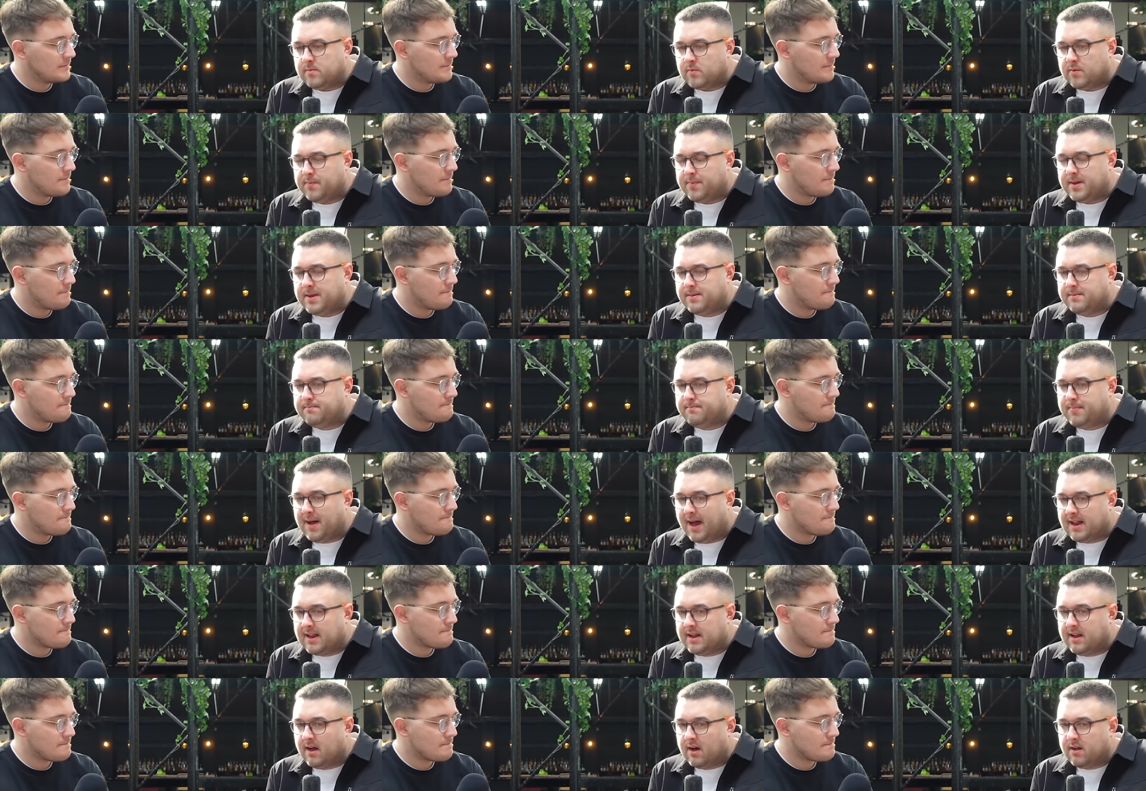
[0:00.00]
Speaker 1: we've been
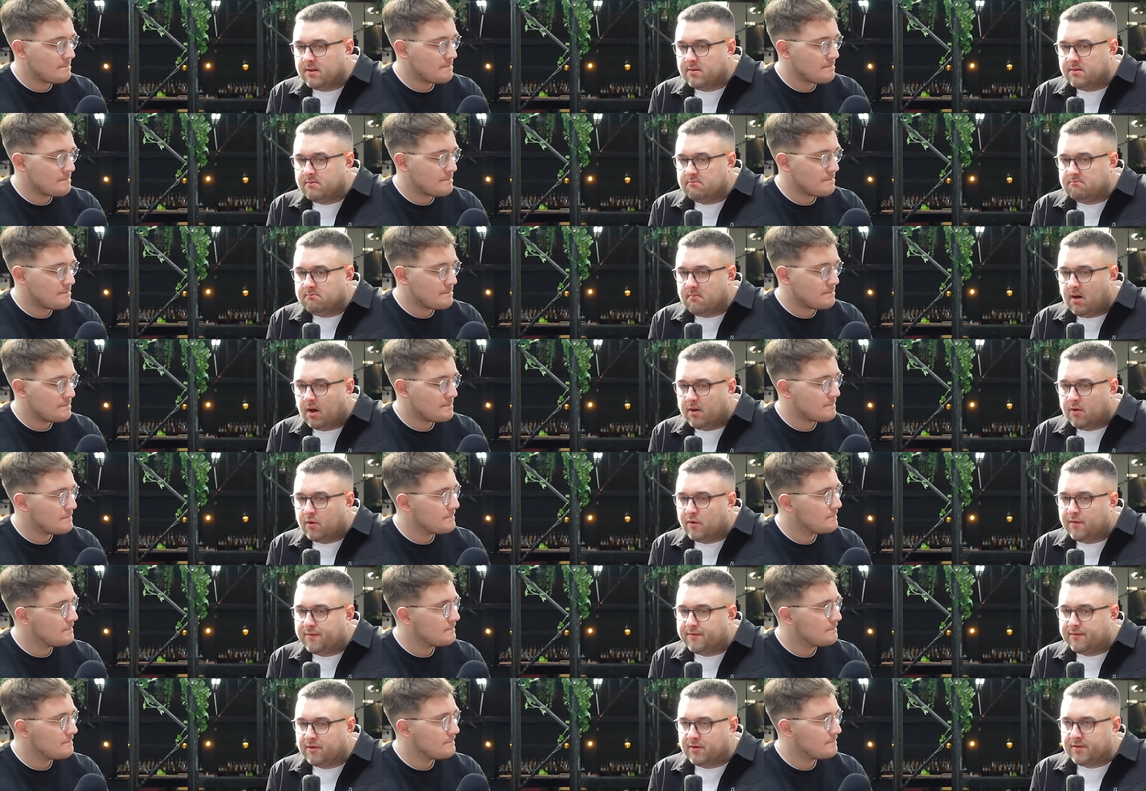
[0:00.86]
battling on
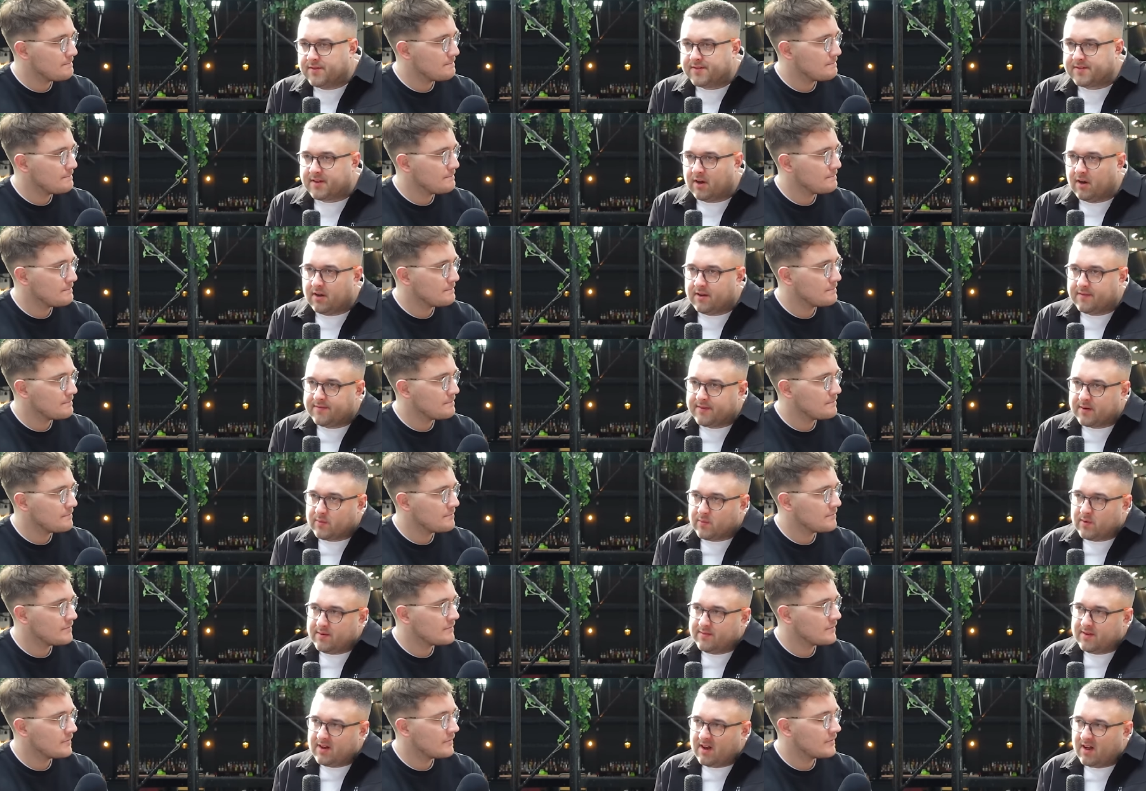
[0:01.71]
on all fronts, kind of
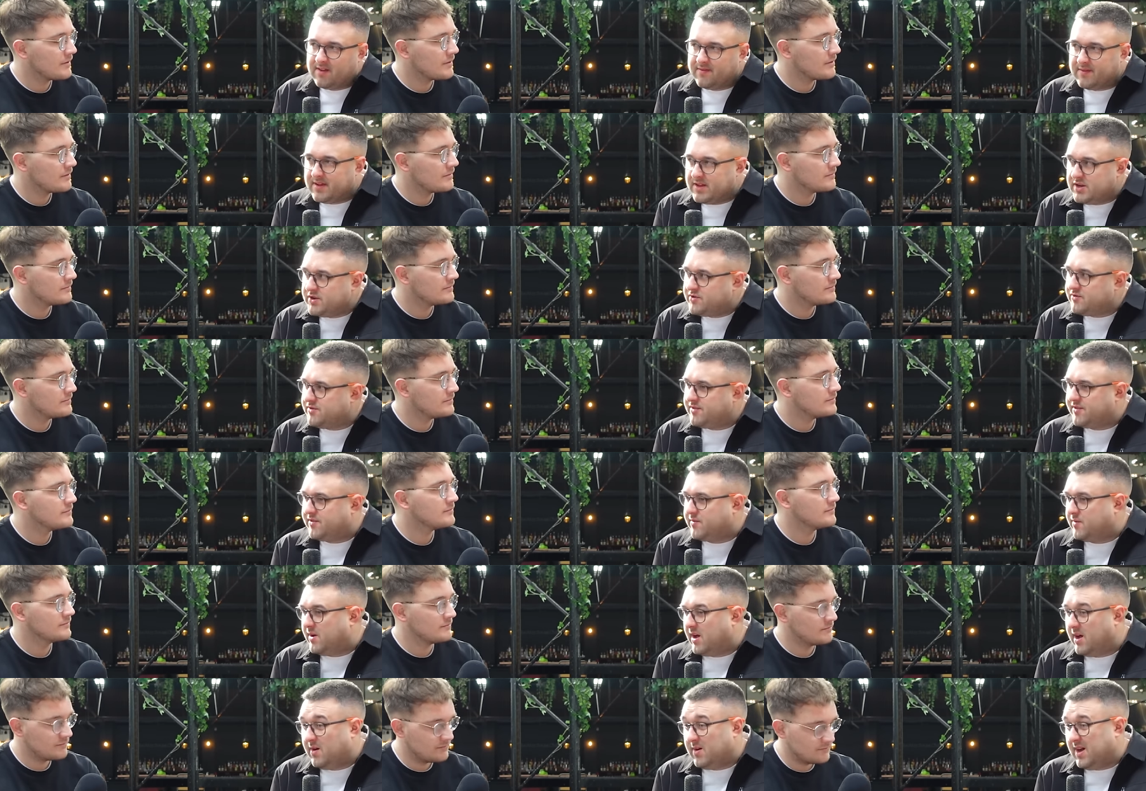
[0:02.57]
thing, with a lot of injuries
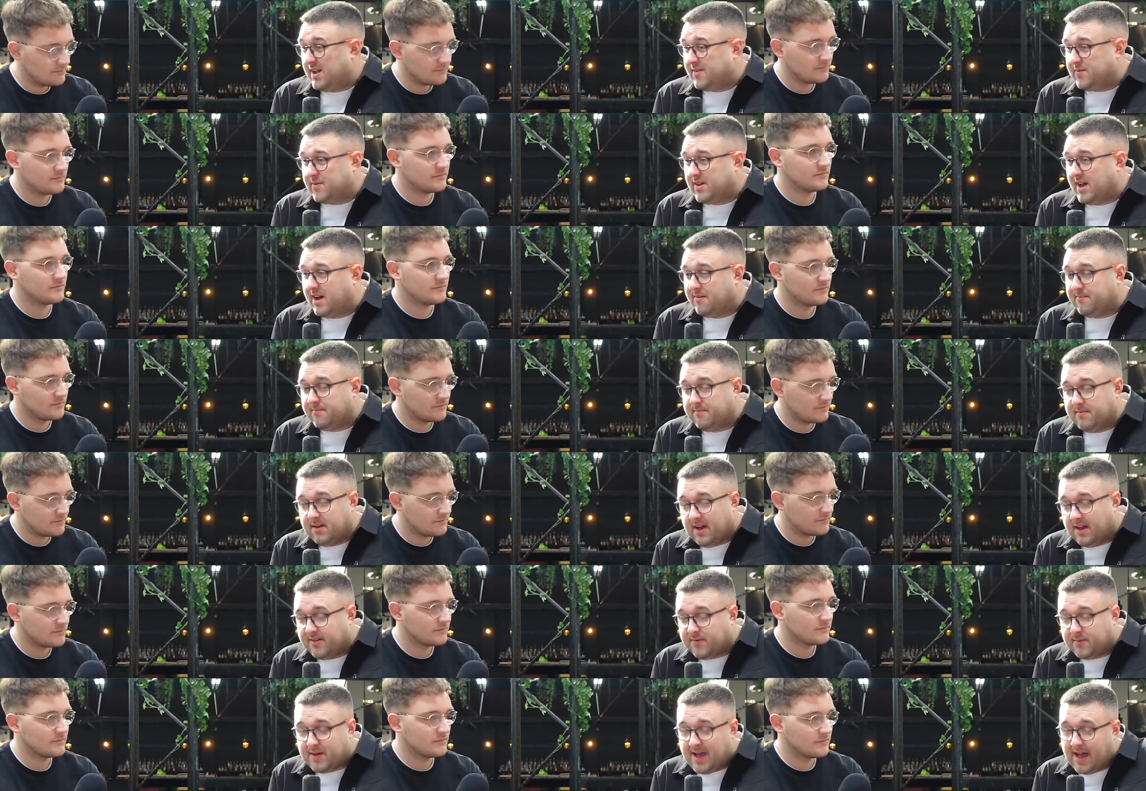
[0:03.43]
as well, as we have
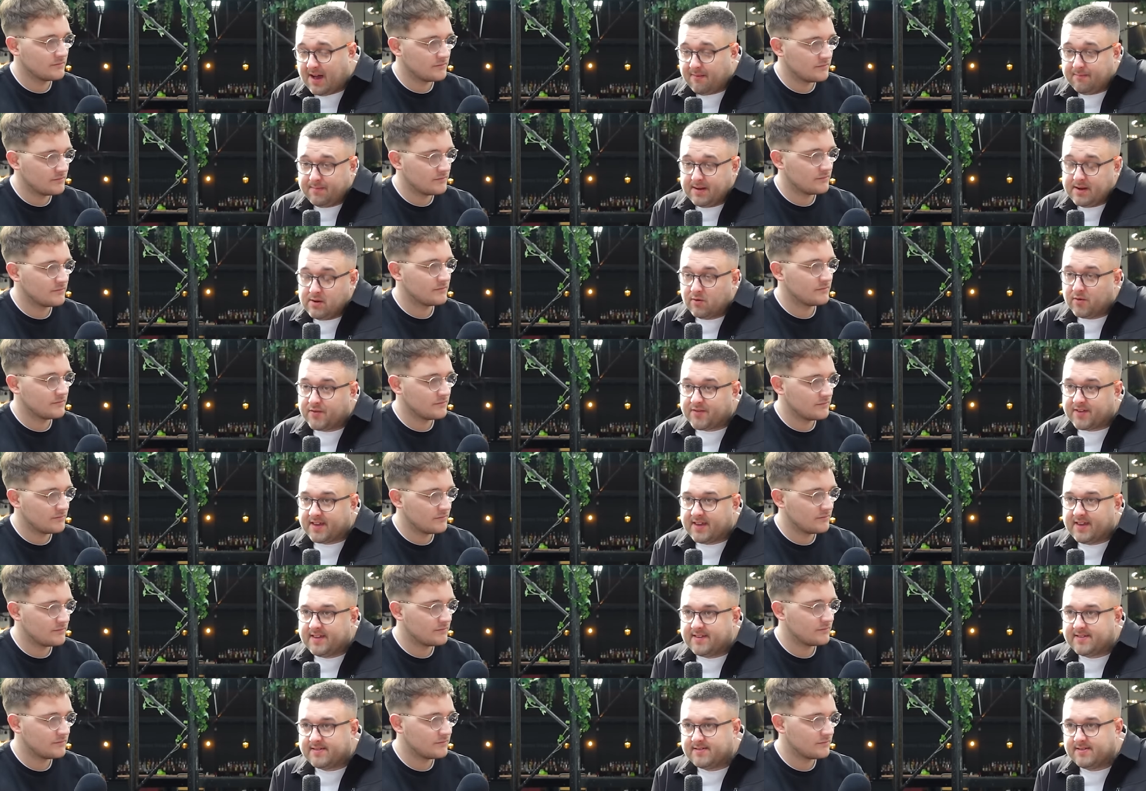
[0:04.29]
as we have been all
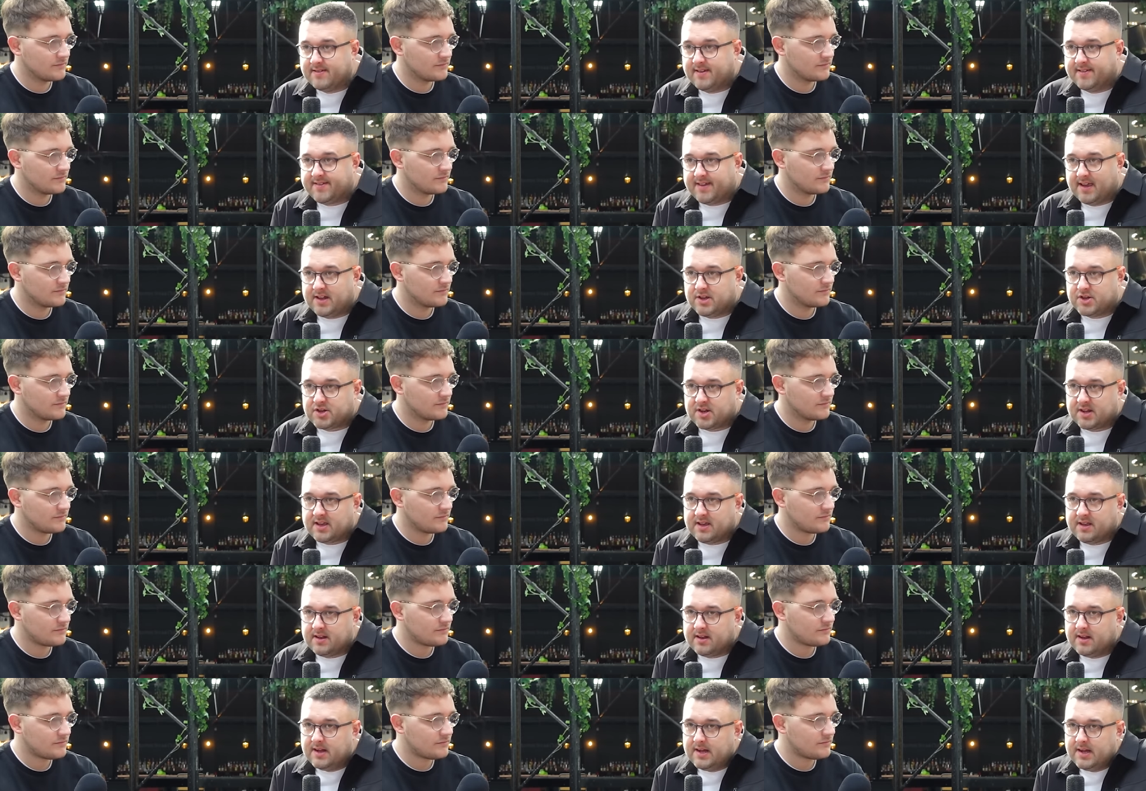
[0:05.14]
season
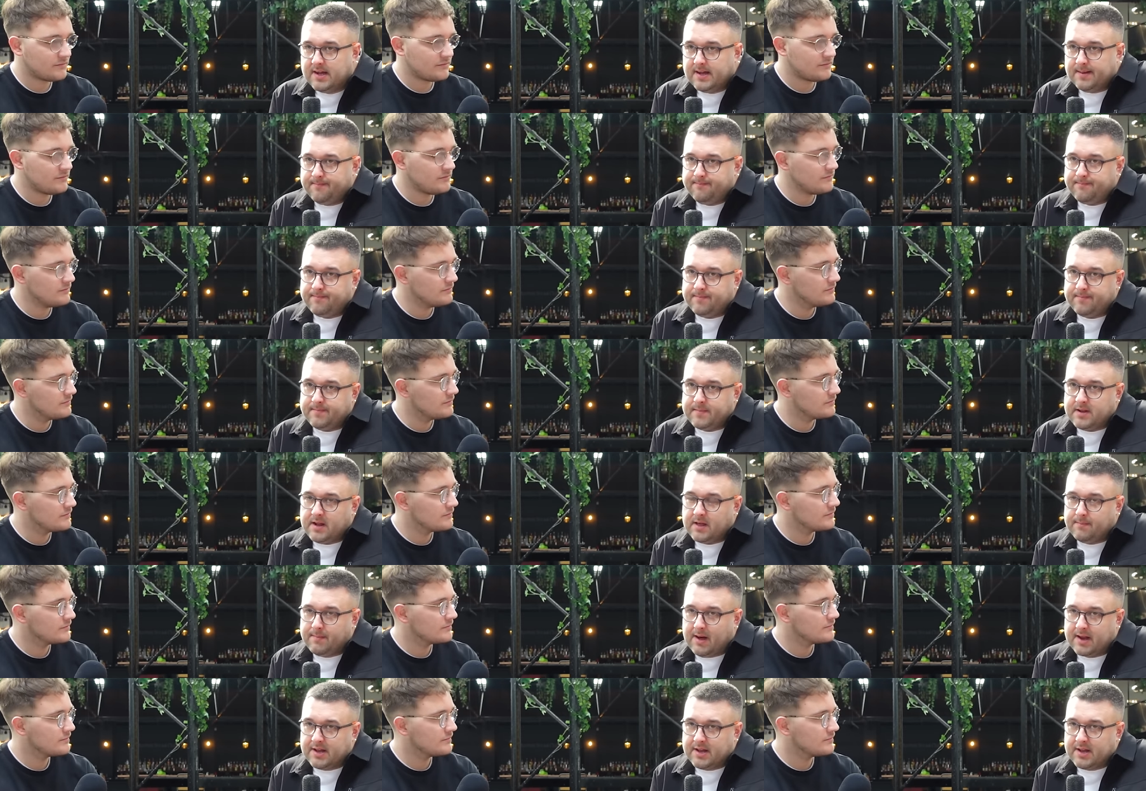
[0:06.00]
essentially. And you know, the